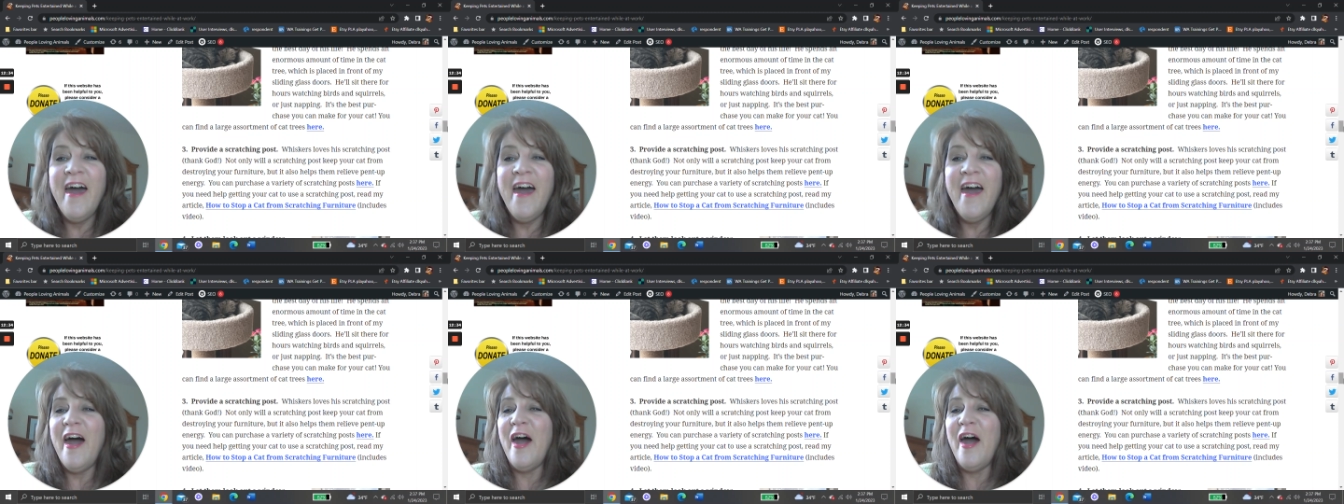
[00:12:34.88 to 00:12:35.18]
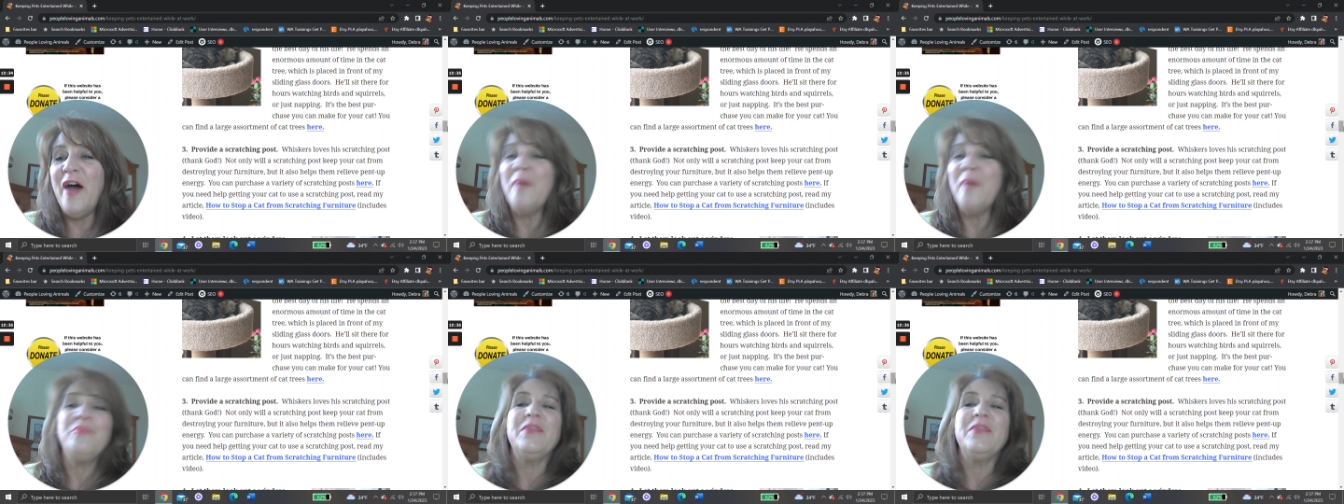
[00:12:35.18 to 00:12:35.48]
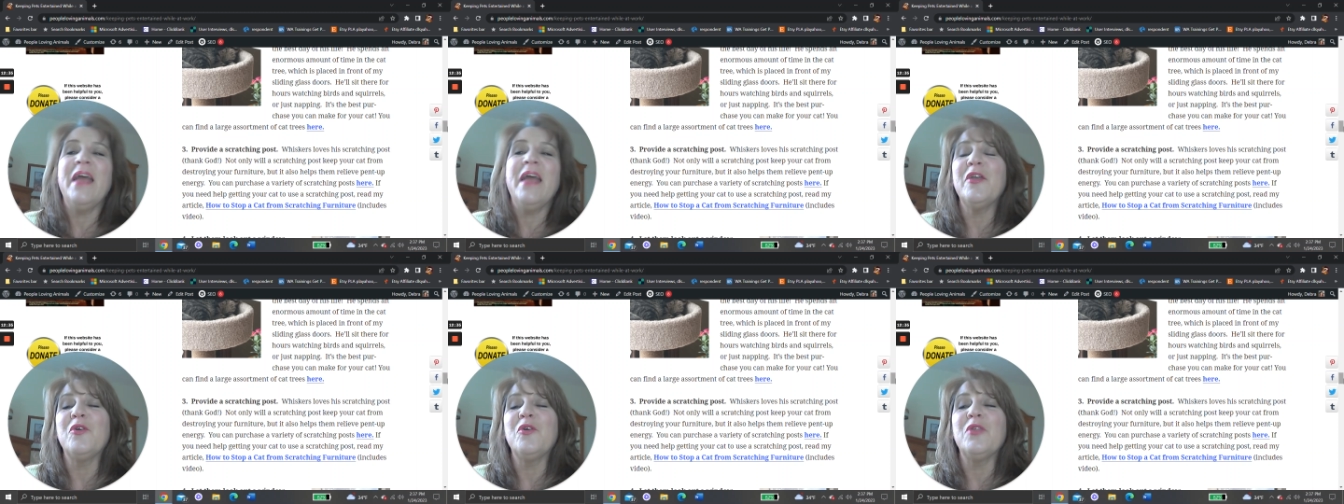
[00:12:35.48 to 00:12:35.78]
Um,
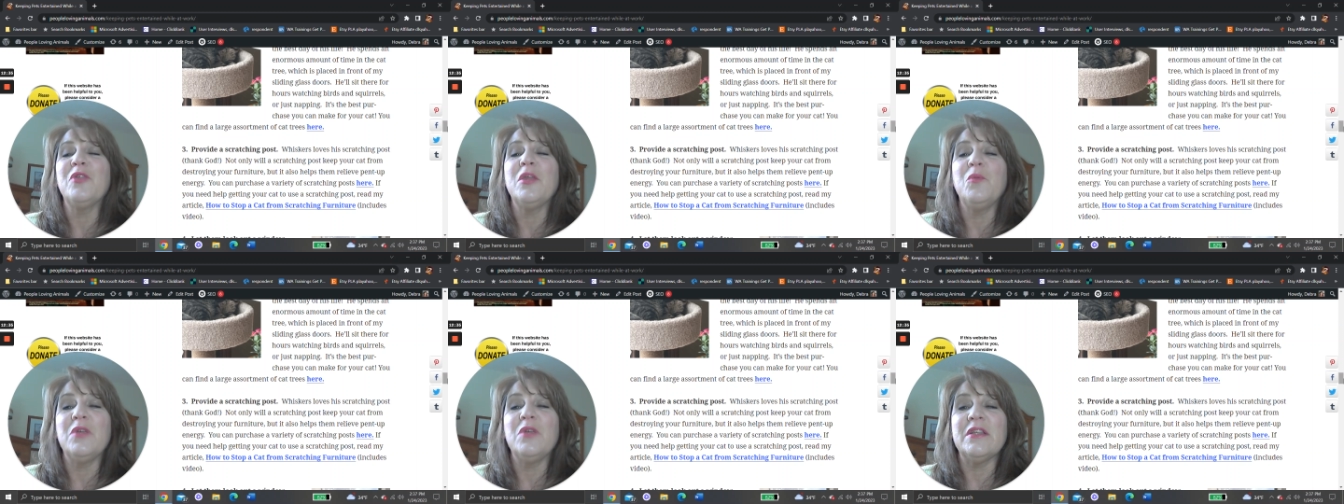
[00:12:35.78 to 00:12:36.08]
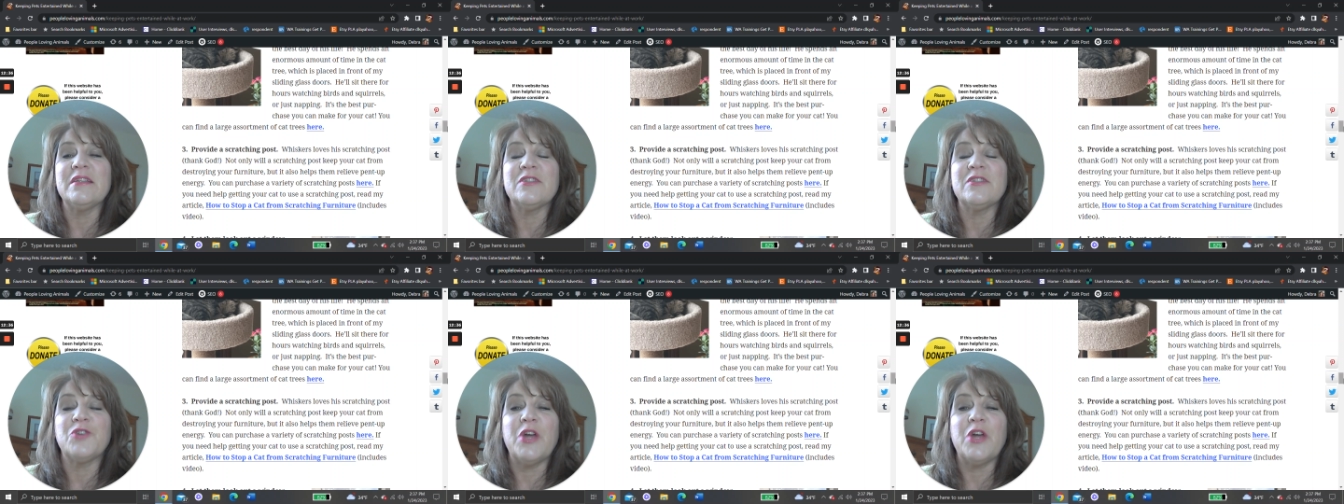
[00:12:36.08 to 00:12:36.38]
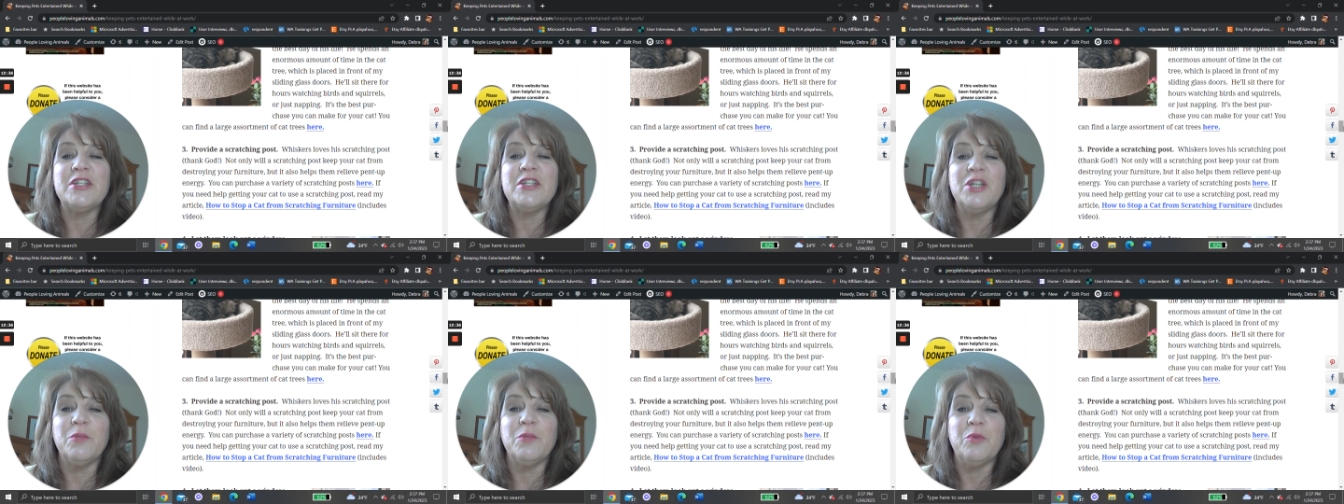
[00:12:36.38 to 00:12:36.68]
not only will a
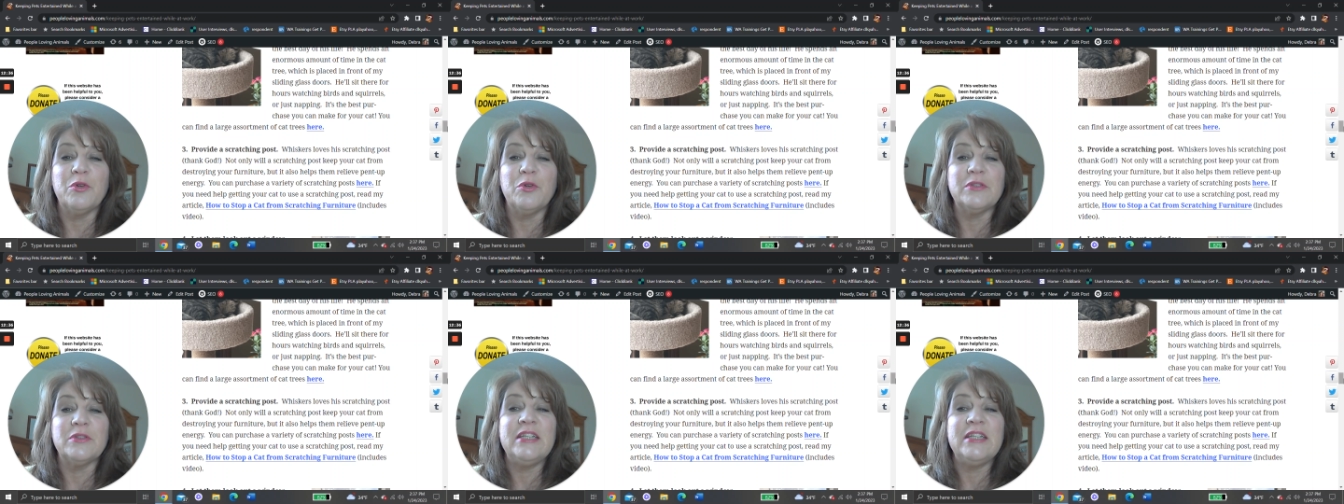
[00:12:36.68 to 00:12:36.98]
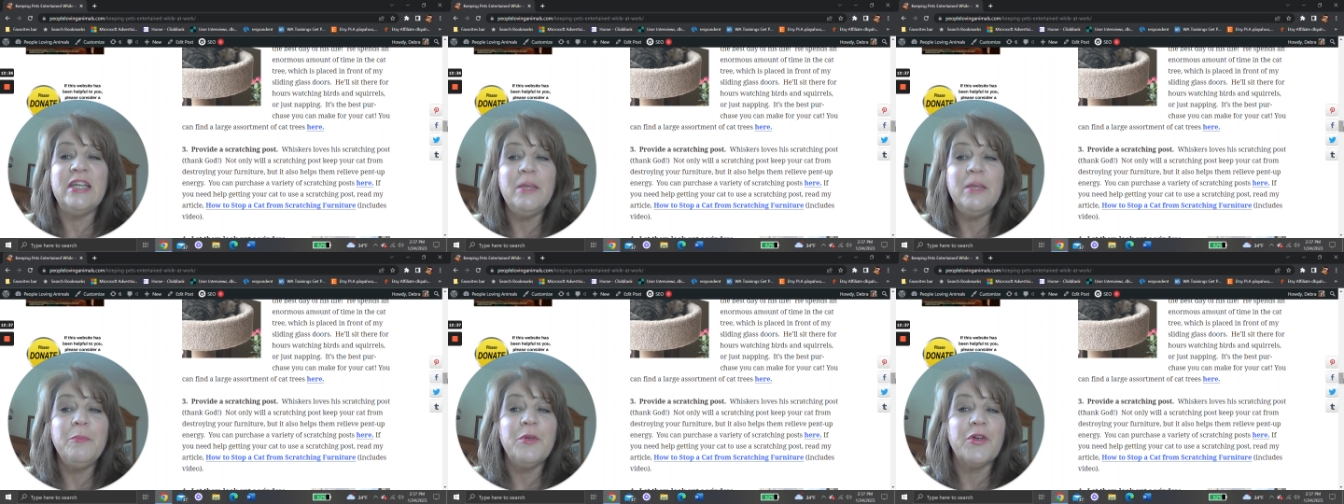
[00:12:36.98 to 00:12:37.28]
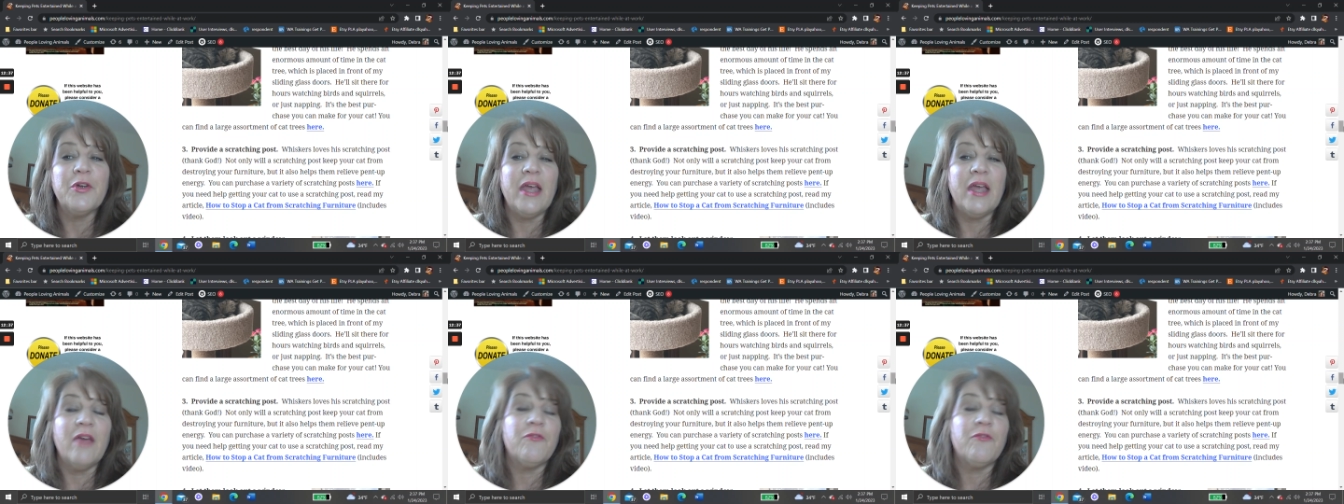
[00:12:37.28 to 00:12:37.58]
scratching post keep
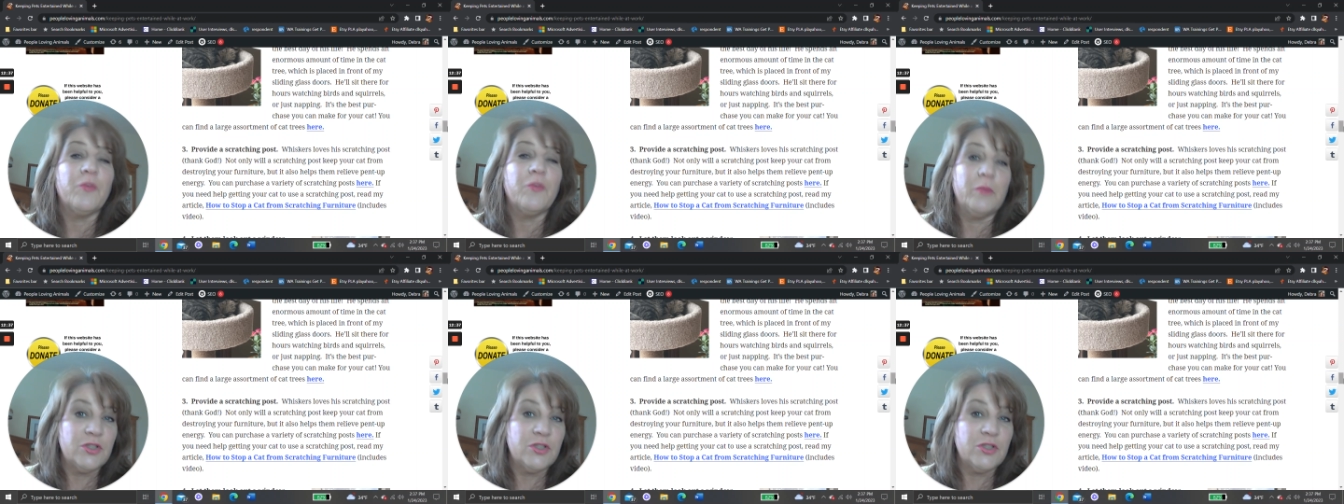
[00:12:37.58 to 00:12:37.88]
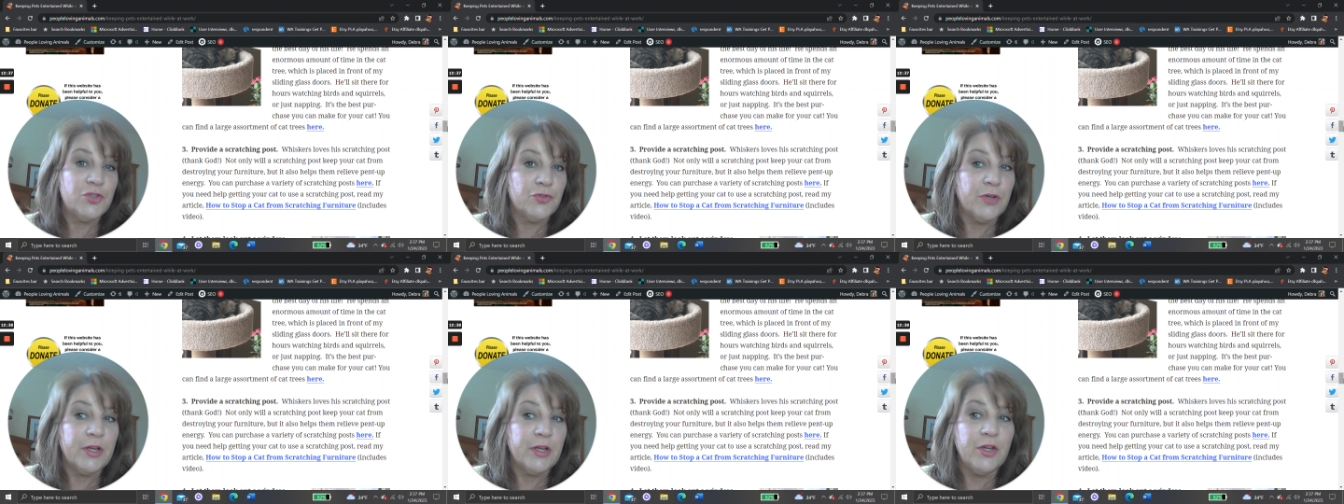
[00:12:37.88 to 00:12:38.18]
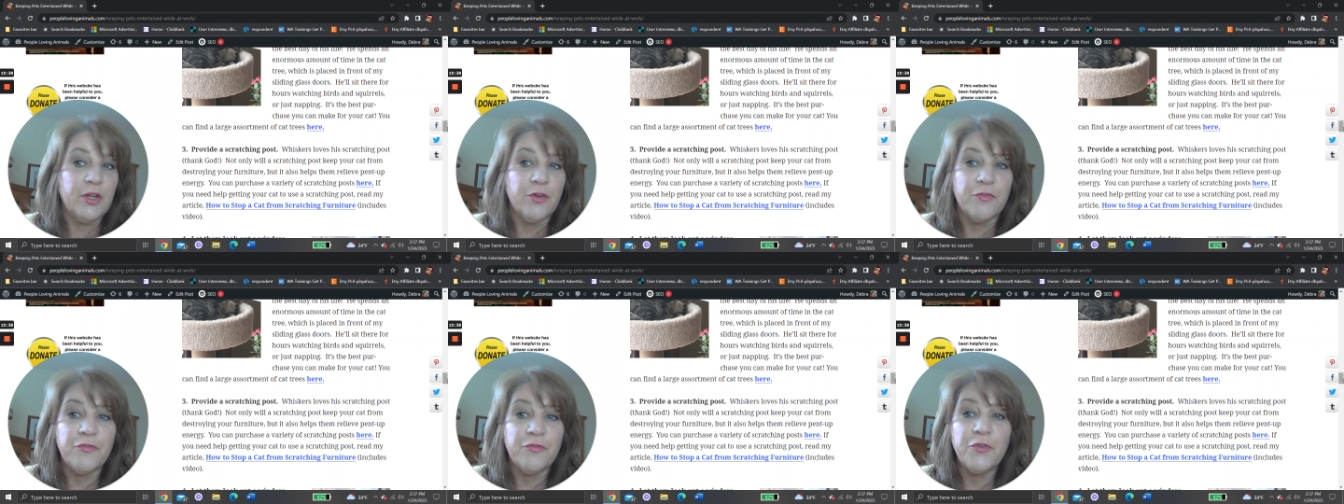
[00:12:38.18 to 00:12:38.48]
your cat from
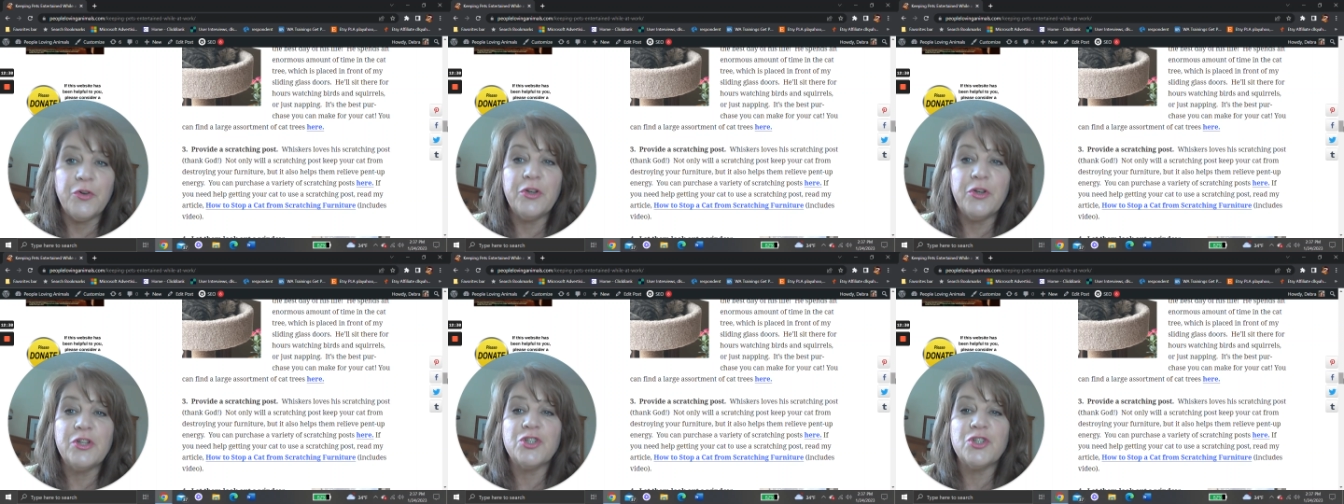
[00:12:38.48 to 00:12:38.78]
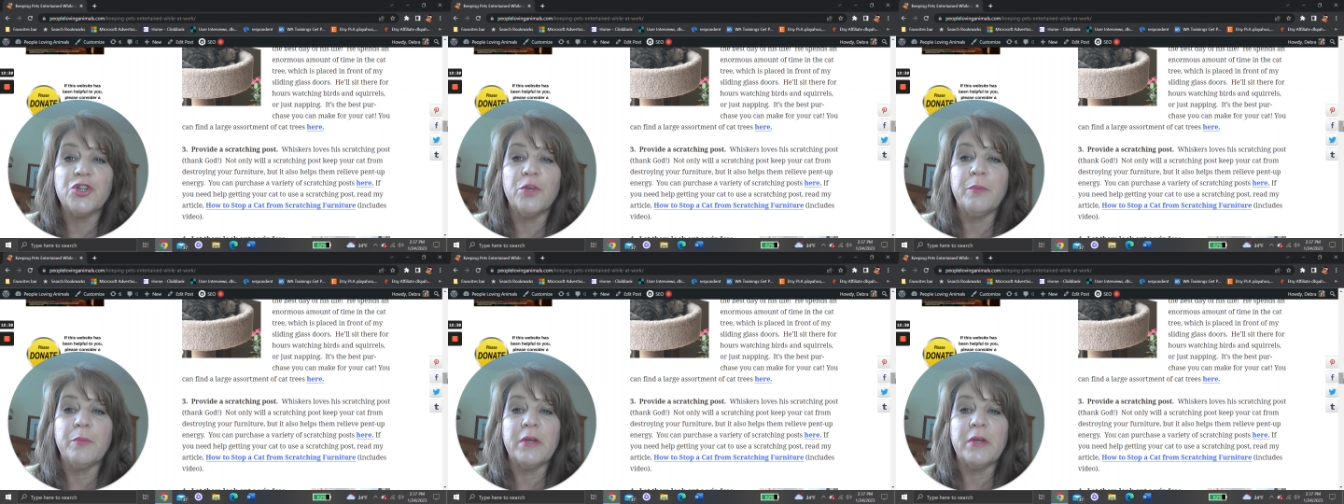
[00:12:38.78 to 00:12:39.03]
destroying your furniture,